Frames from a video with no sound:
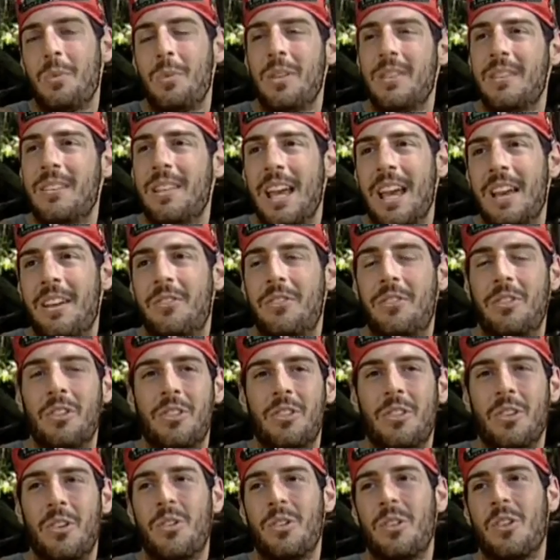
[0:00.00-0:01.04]
with Dave for
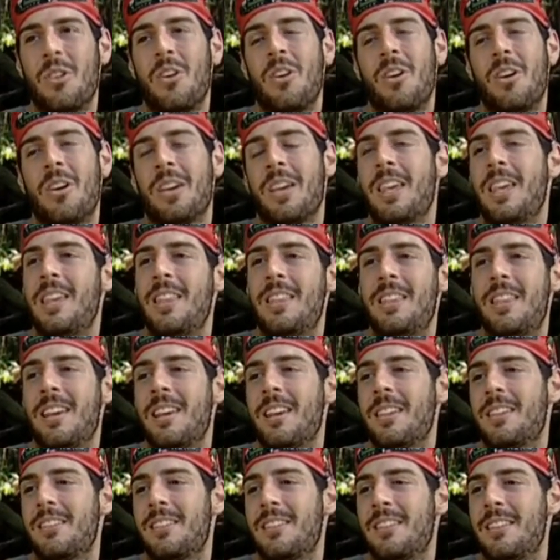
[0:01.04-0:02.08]
so long. He
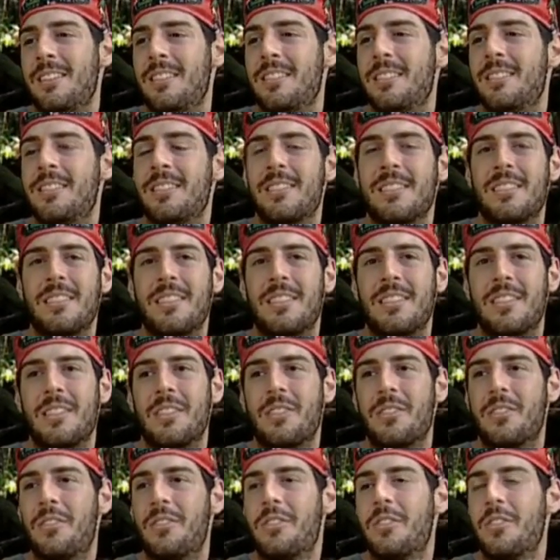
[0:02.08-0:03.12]
thinks he's
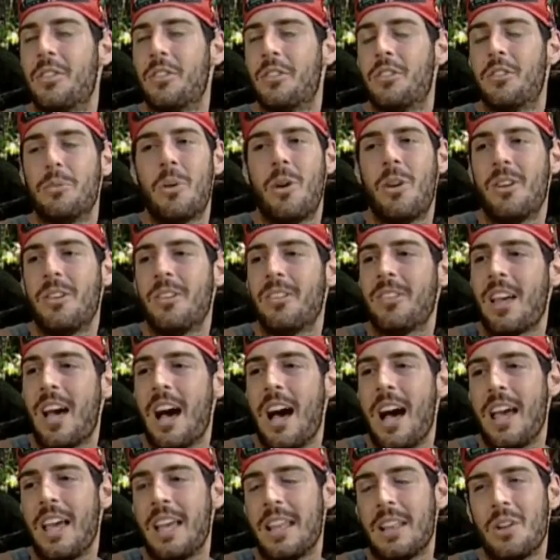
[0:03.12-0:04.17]
the, the, smartest
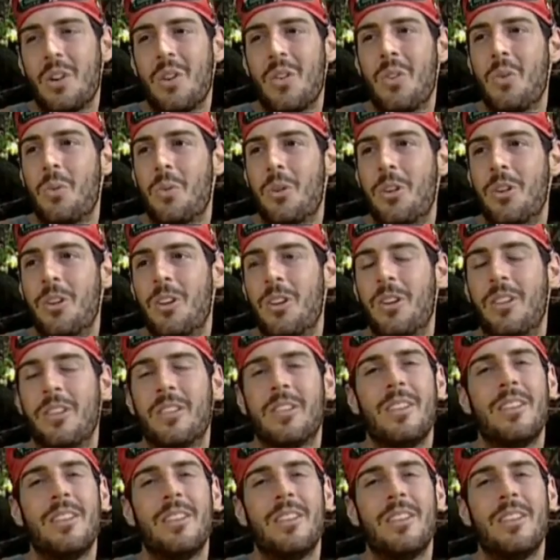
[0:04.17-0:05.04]
guy in the whole world.